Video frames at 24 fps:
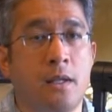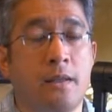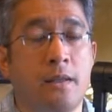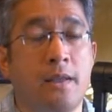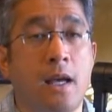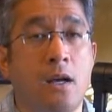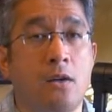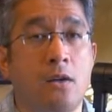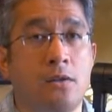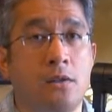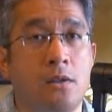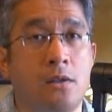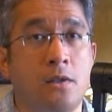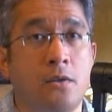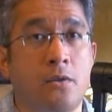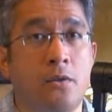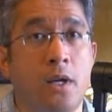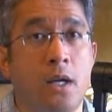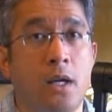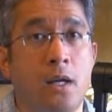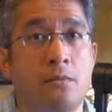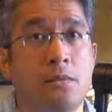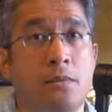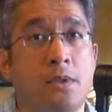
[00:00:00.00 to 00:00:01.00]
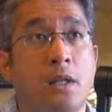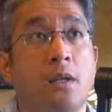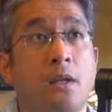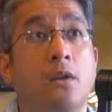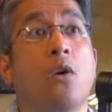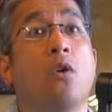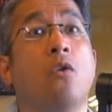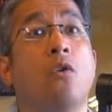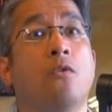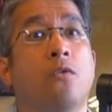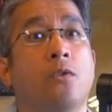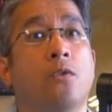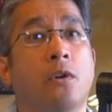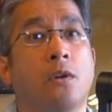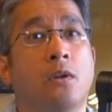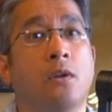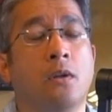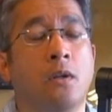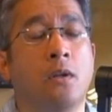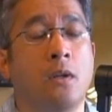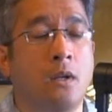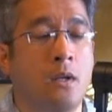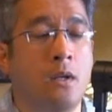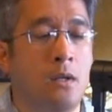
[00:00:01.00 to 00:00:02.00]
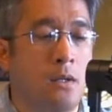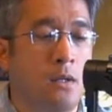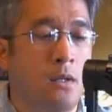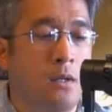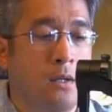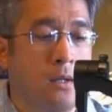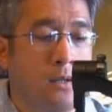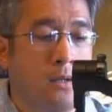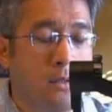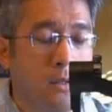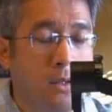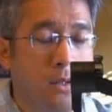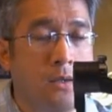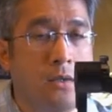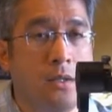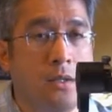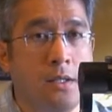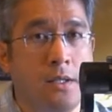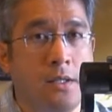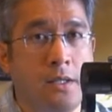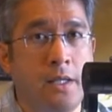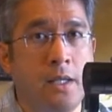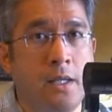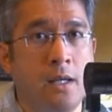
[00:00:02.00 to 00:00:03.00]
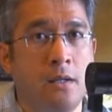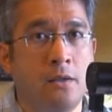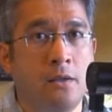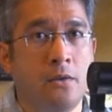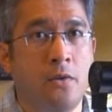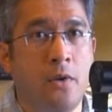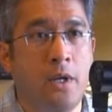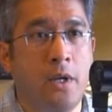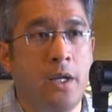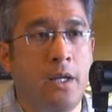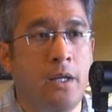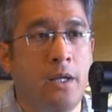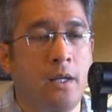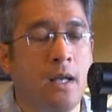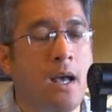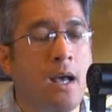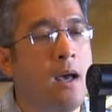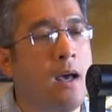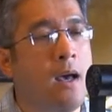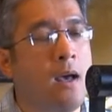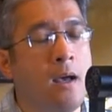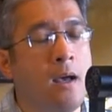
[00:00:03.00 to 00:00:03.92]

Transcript: 1,000 grams and over, to the Zhiyun Crane.